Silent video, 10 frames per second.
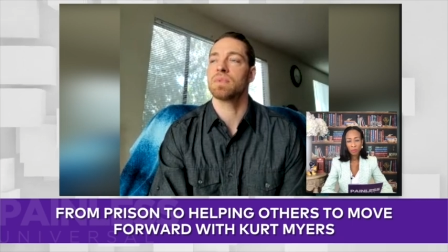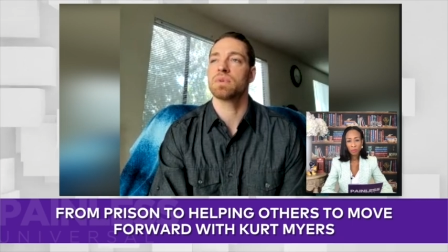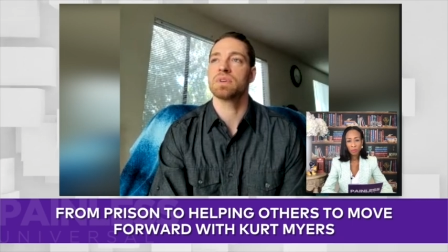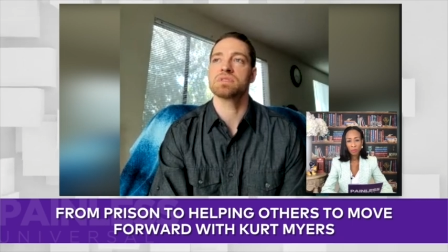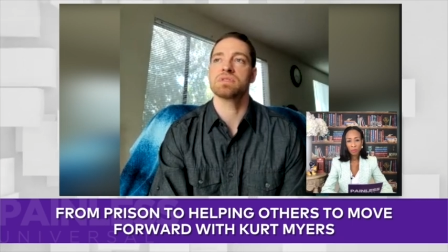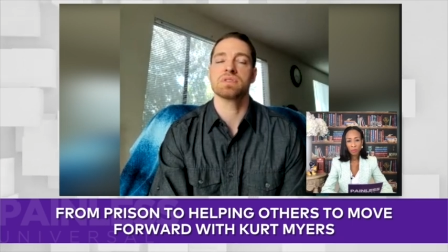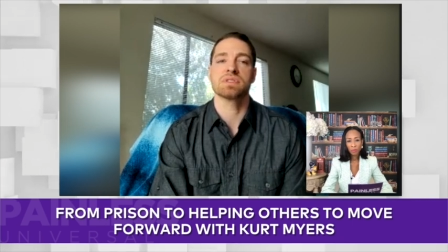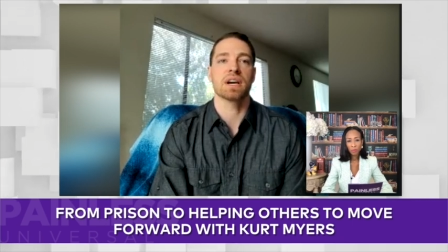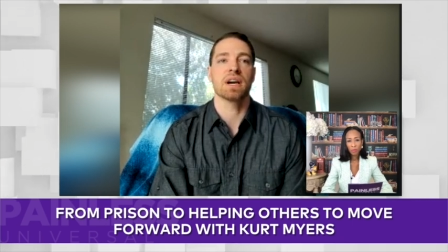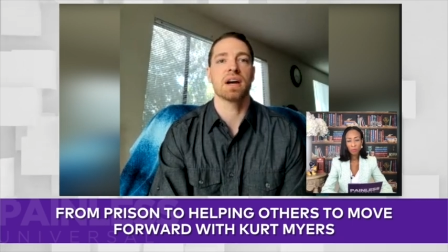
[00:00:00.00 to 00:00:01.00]
as soon as
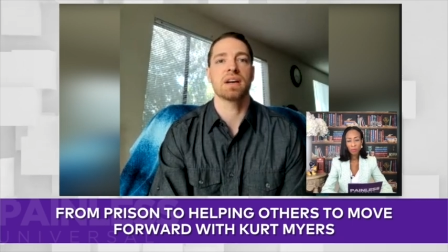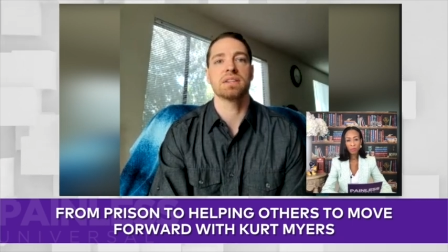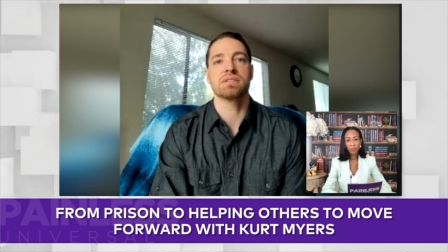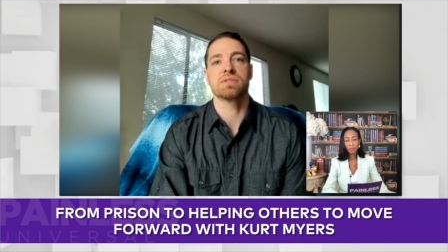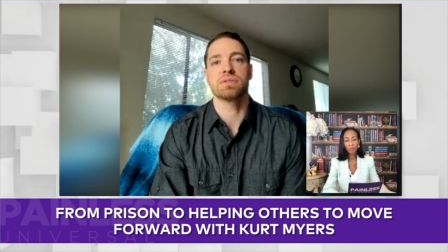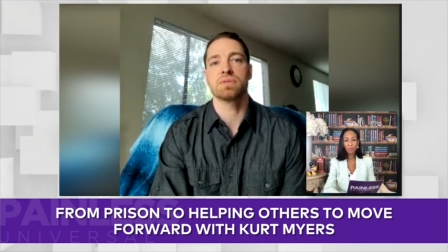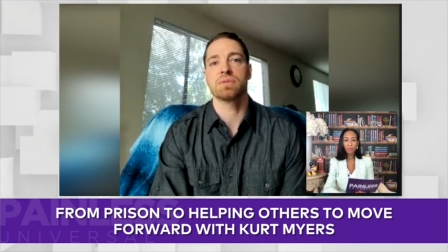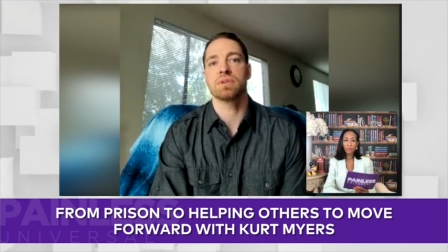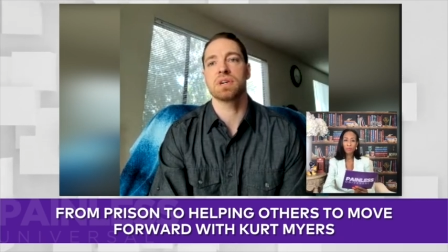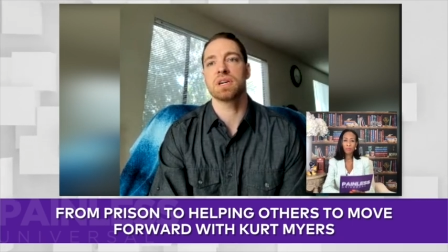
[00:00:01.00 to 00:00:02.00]
I got
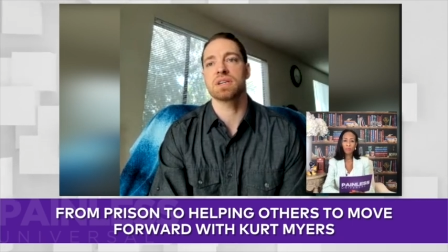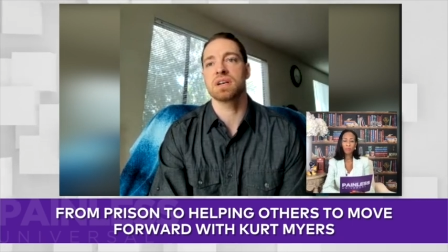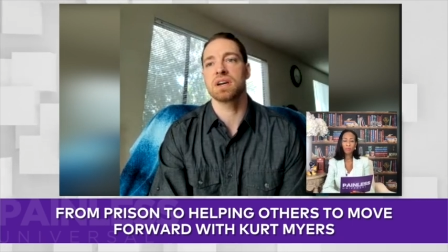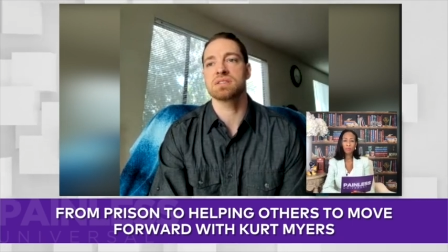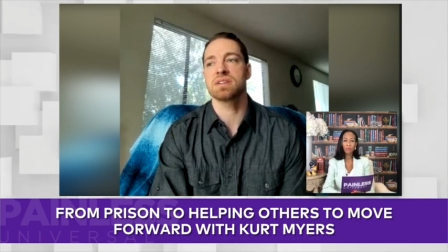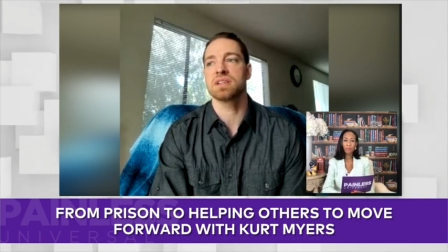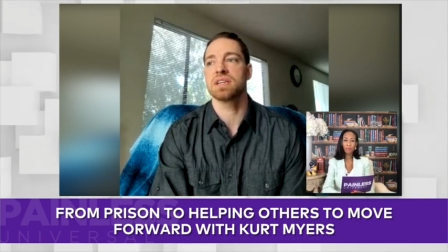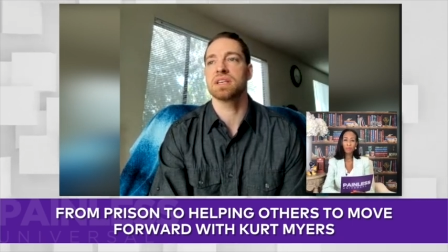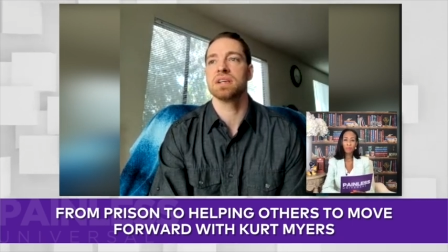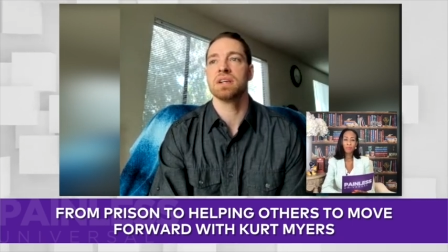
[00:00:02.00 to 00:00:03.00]
into uh,
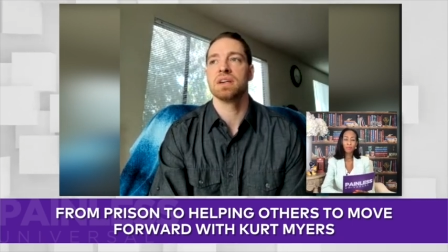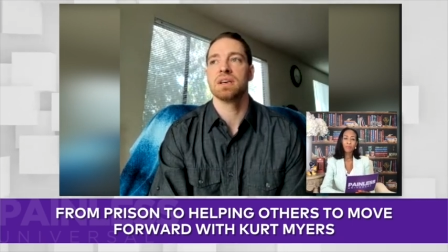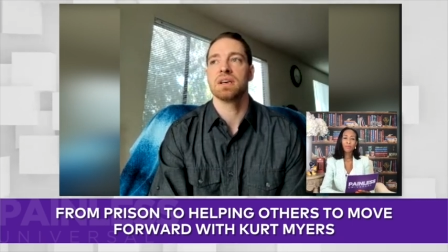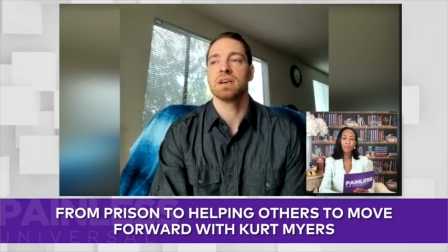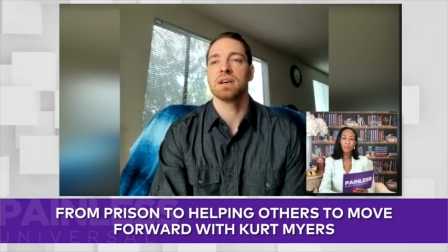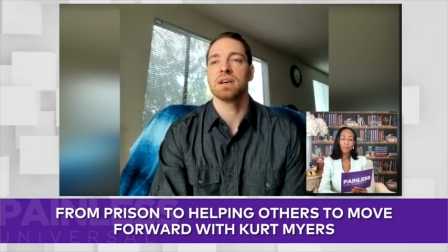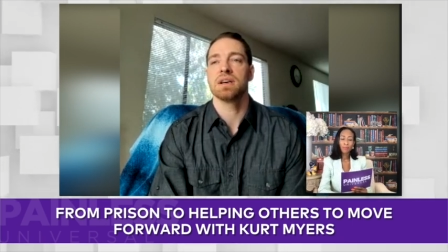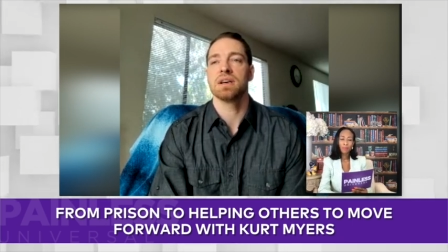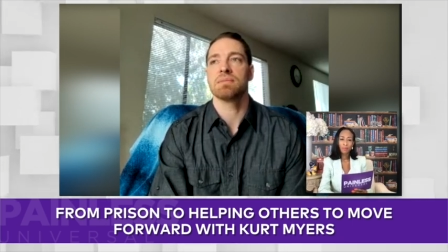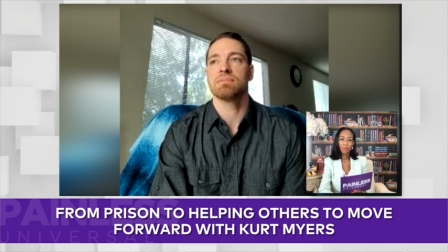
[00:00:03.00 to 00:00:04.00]
custody
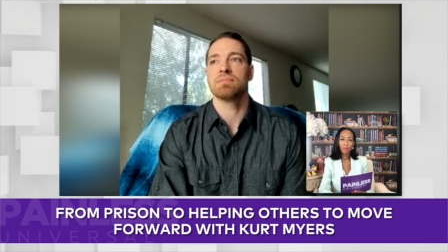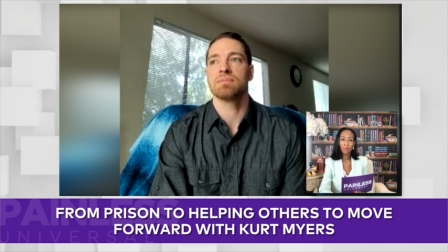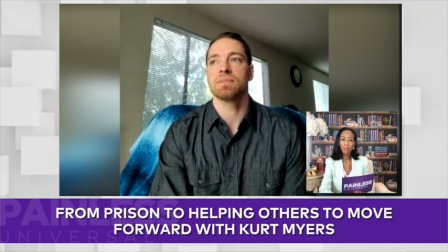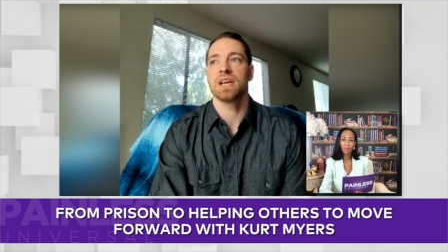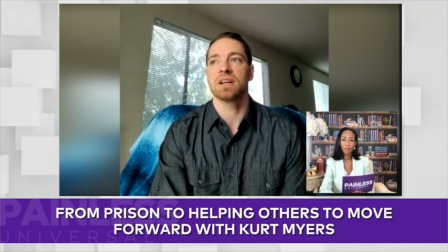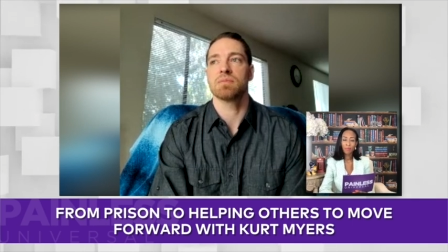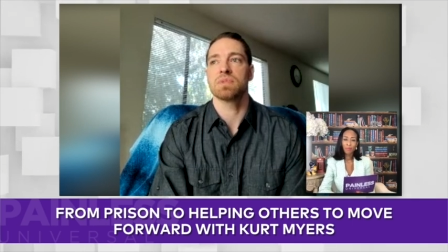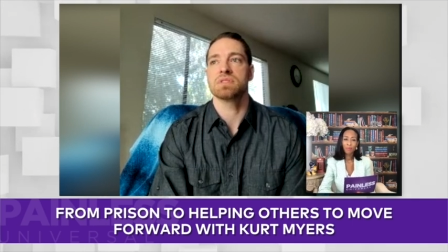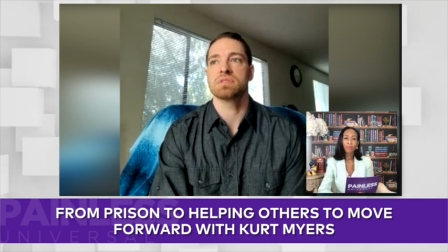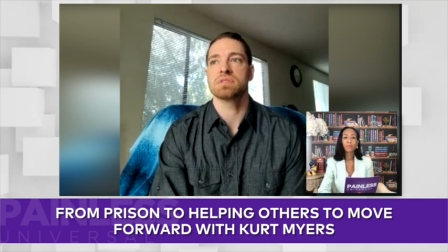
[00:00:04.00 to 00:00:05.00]
um, and
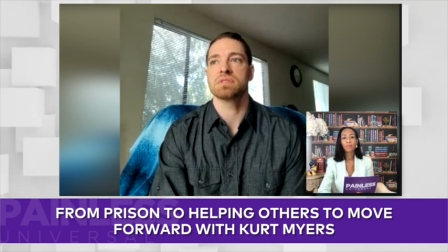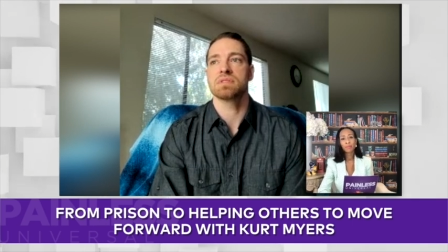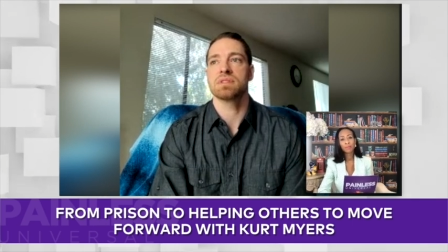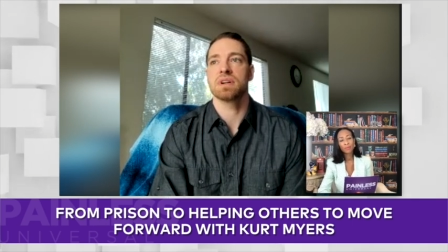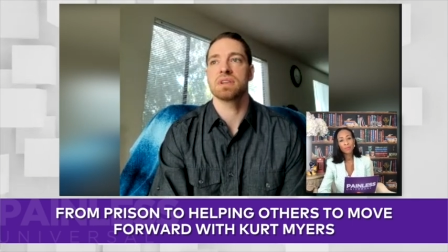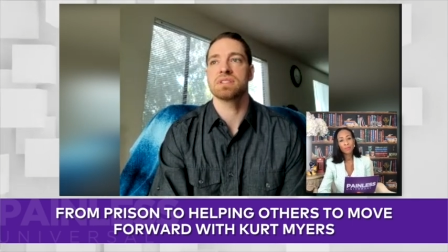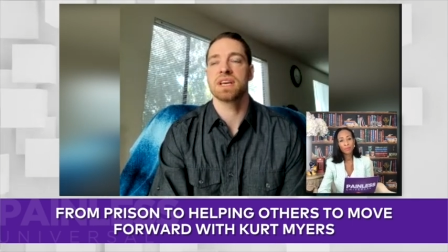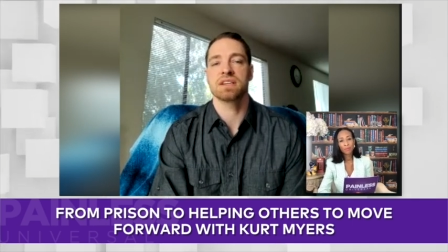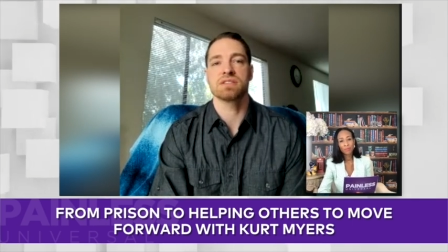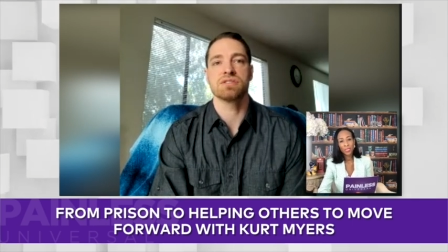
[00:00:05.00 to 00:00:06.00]
was uh,
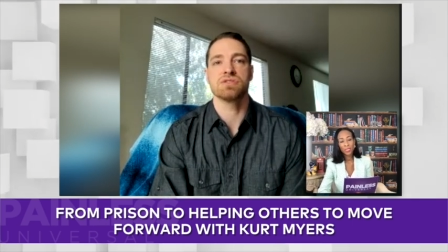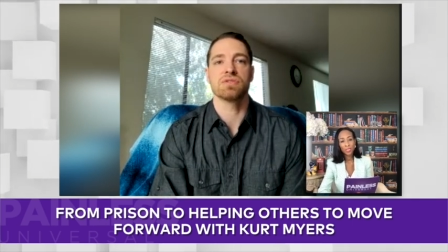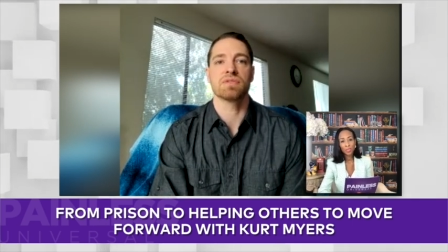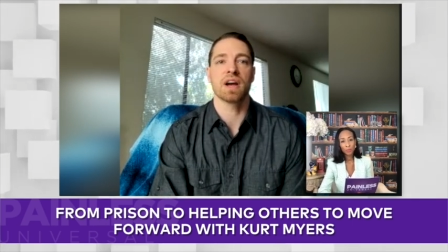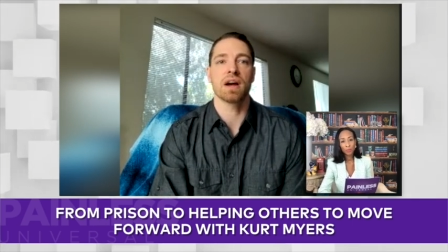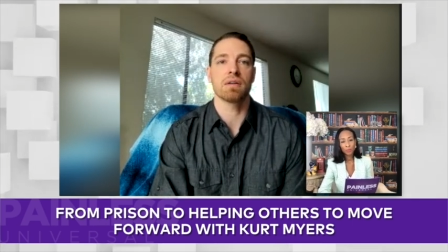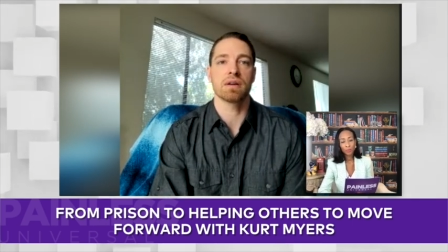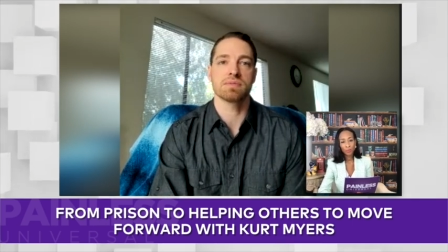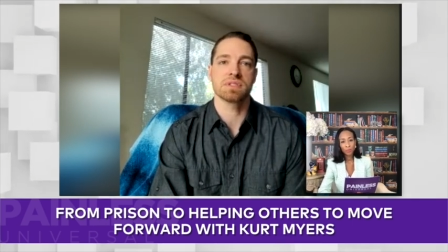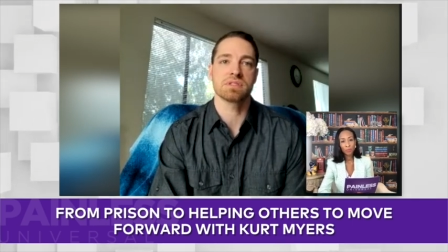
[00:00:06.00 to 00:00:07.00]
taken to juvenile,
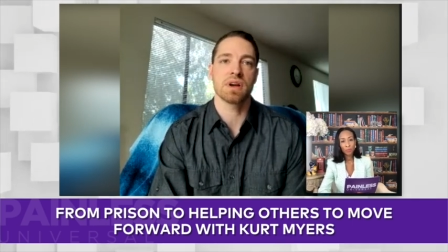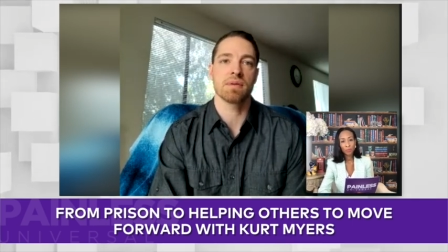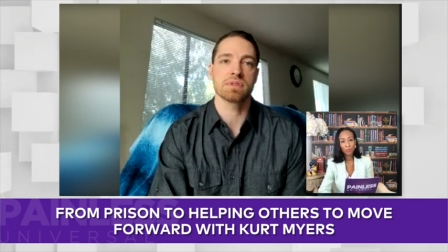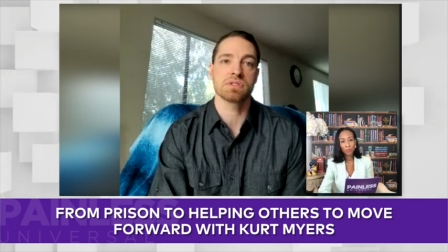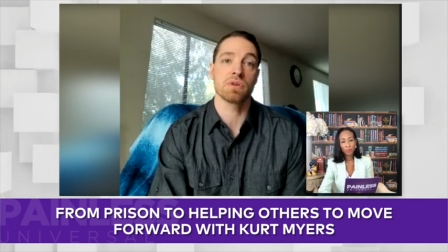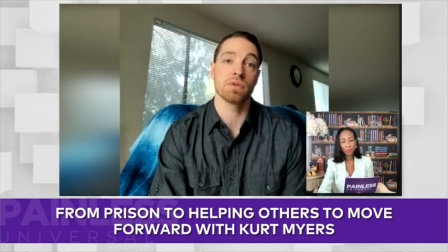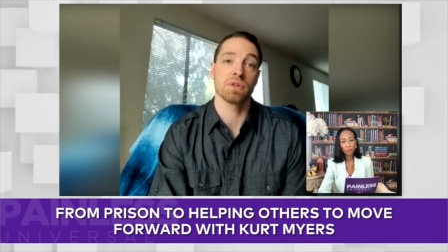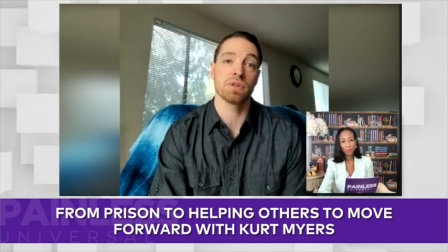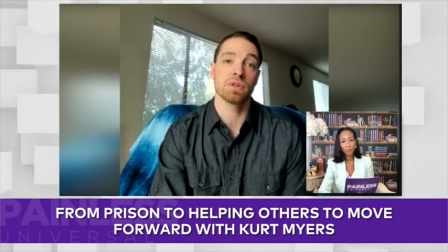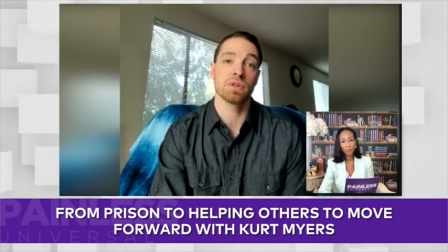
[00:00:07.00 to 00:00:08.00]
I was I was told
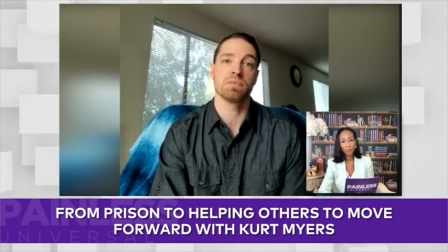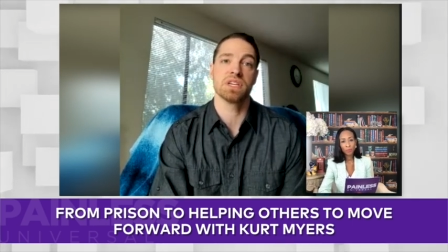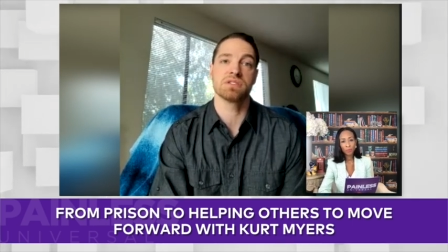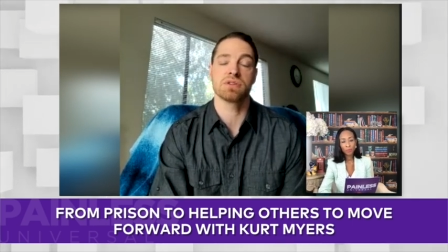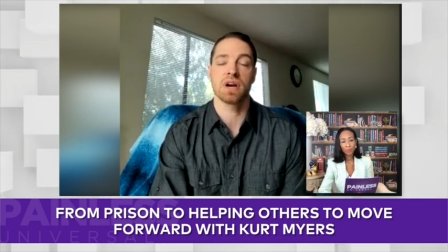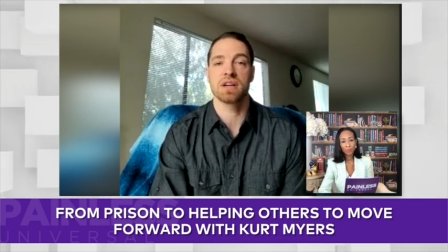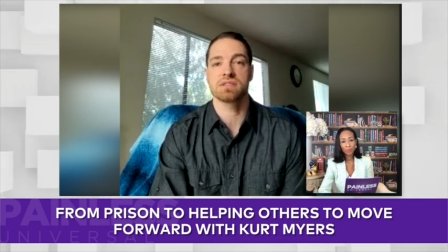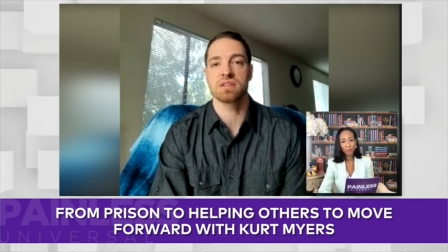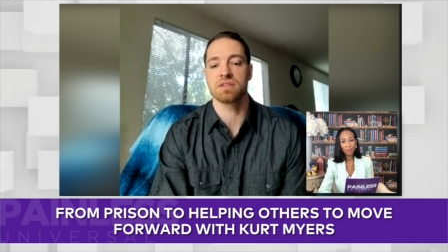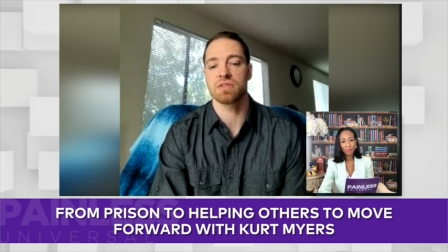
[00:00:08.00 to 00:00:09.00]
that I would be tried
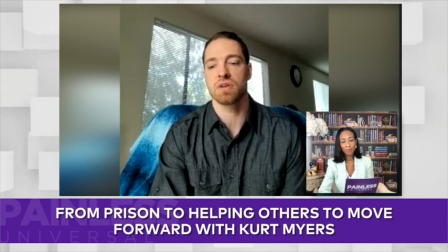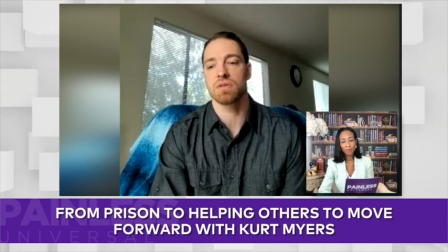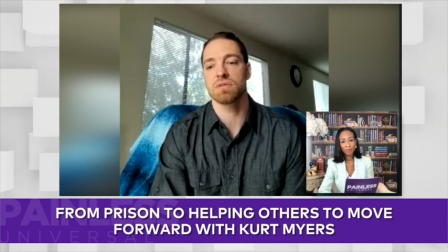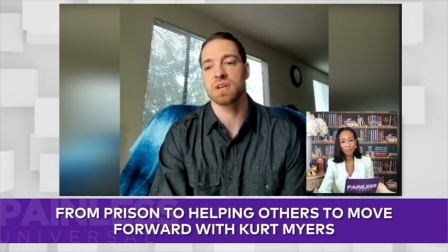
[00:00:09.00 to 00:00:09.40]
as an adult.